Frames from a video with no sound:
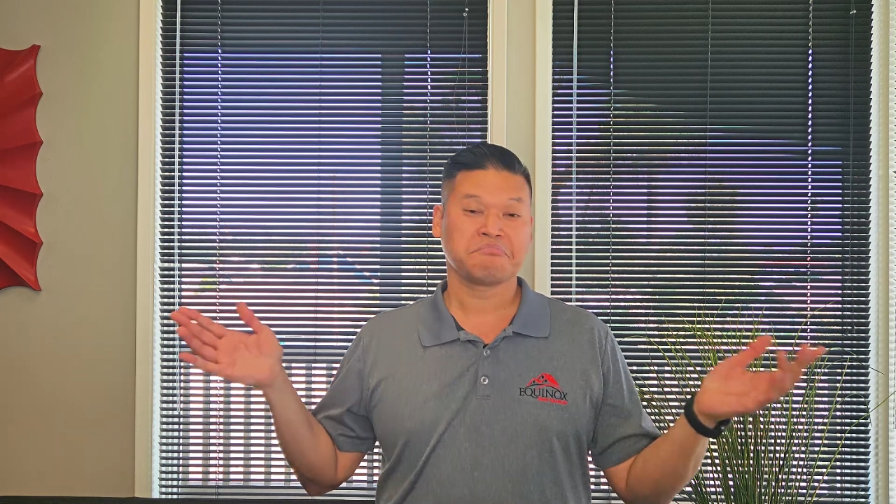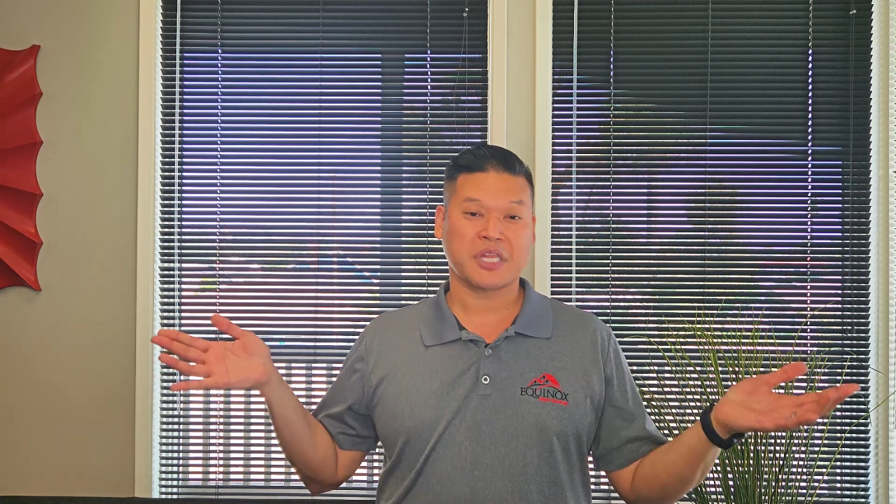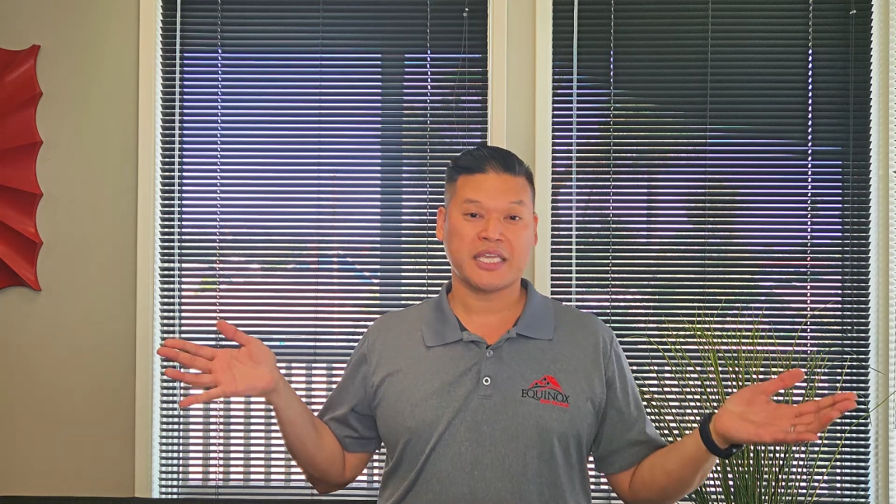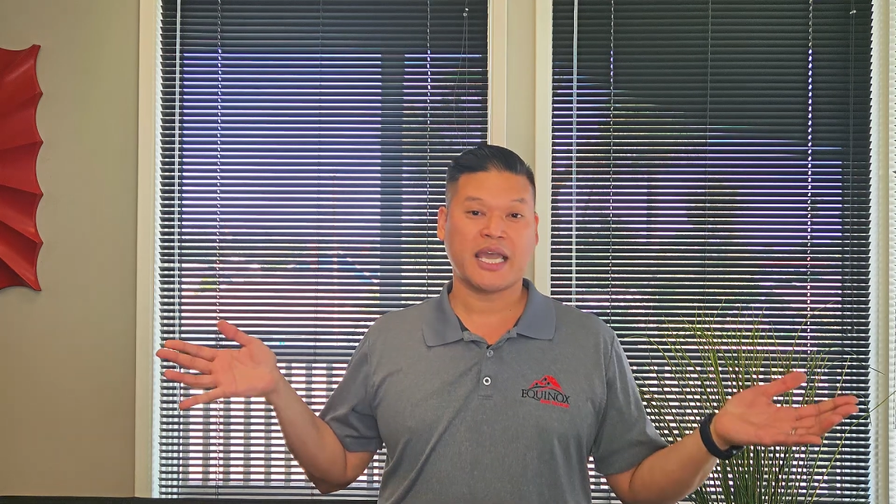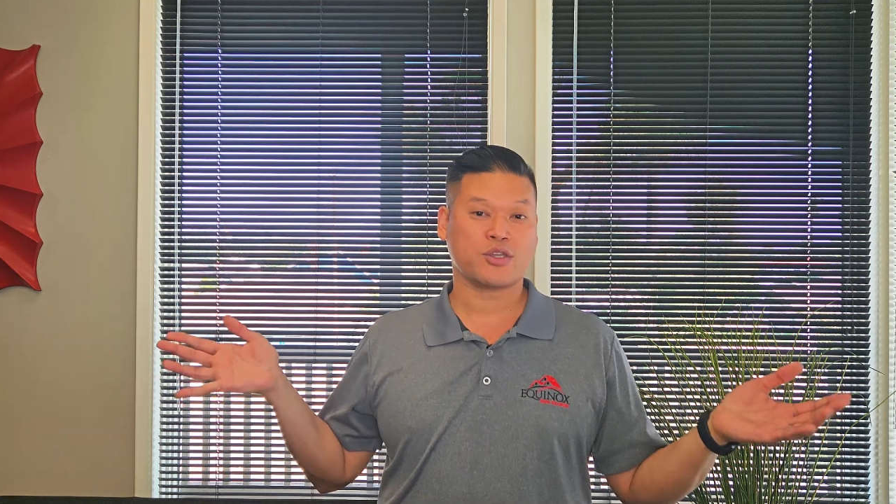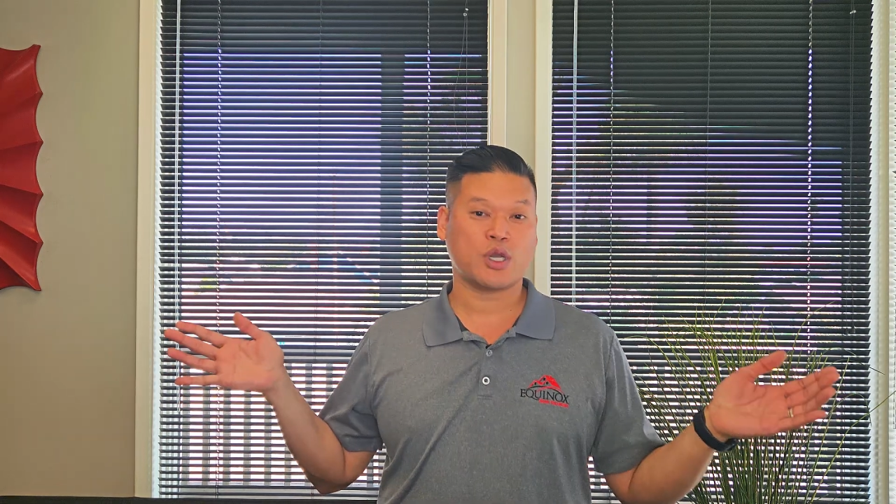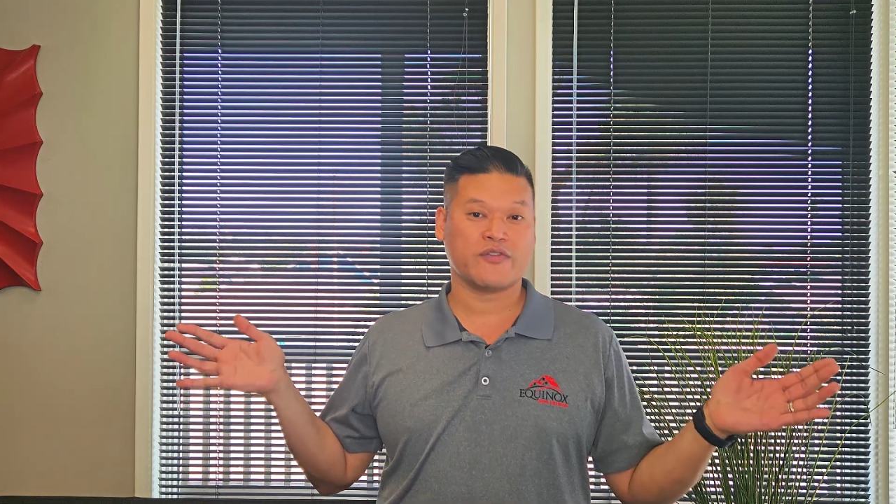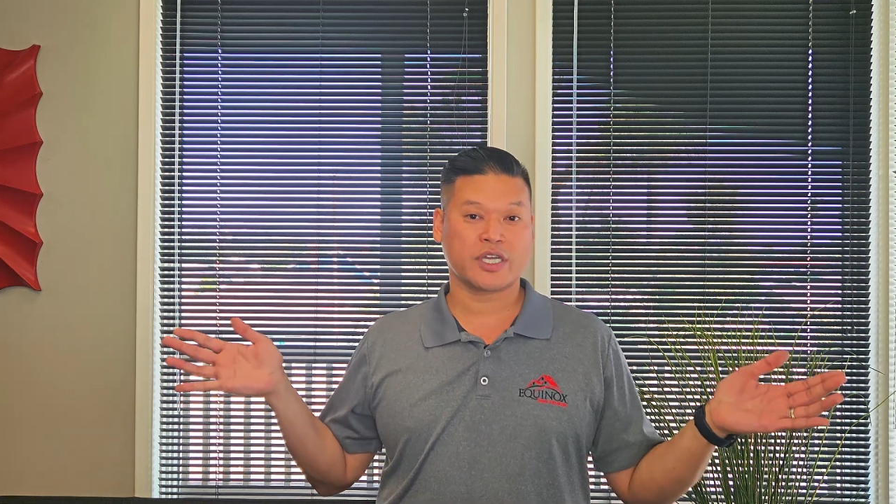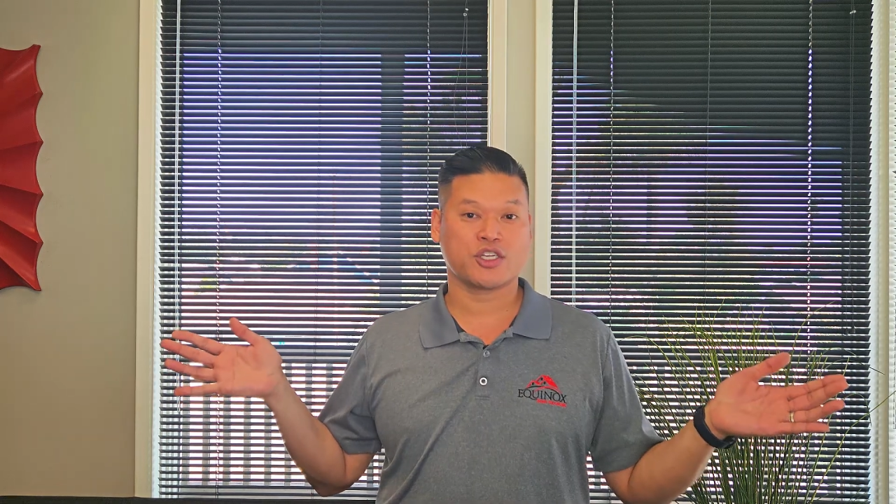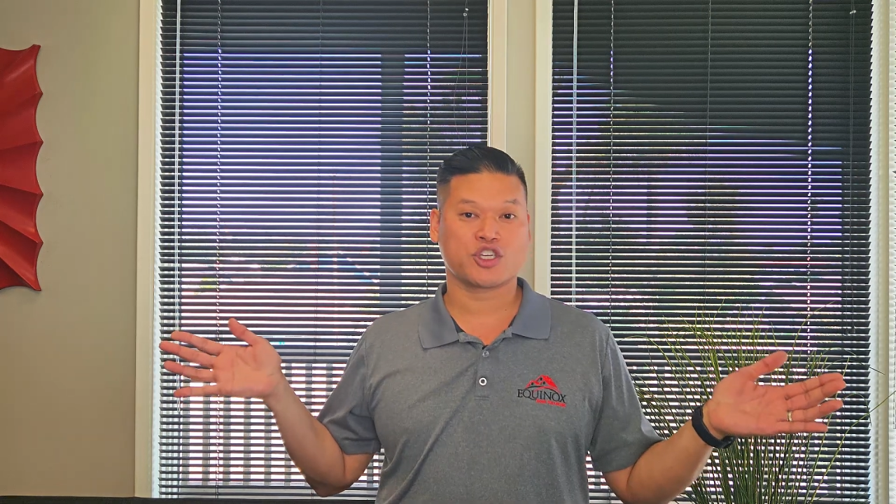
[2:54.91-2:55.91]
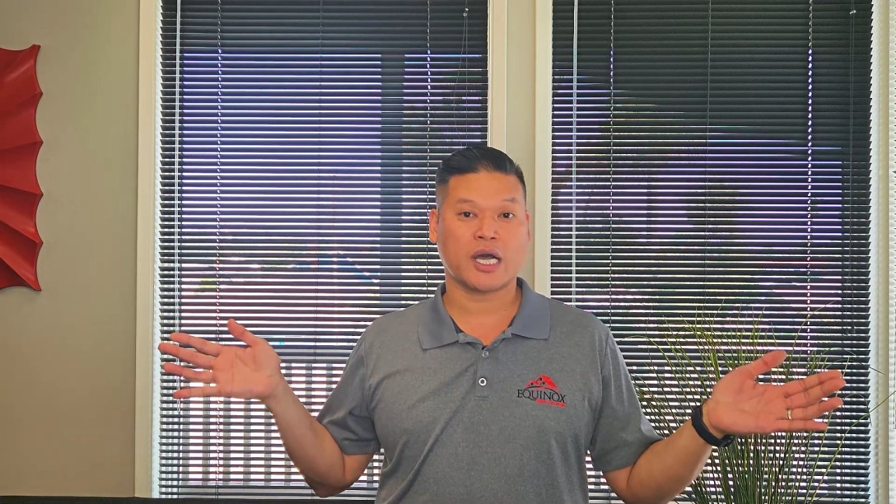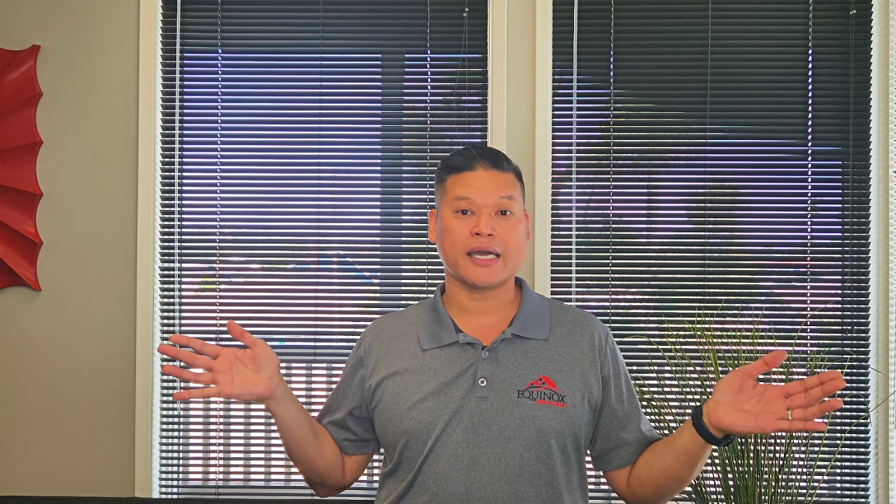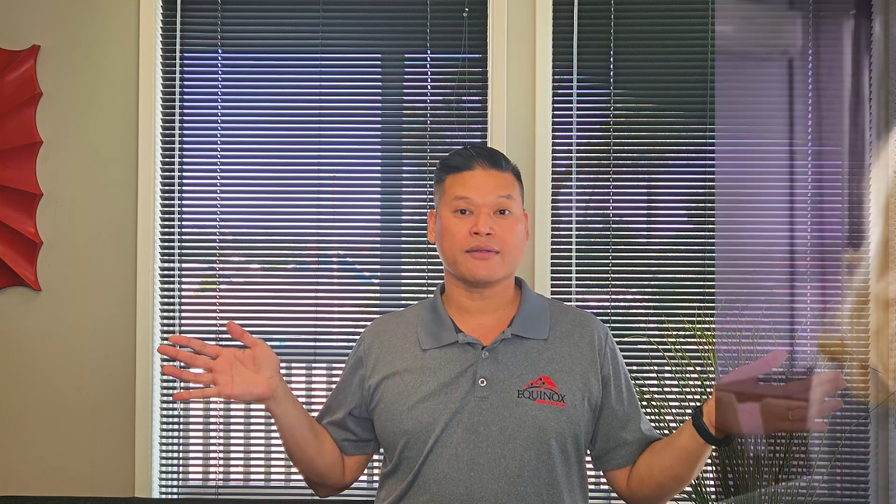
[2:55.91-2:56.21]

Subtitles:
then yeah, you have a good shot.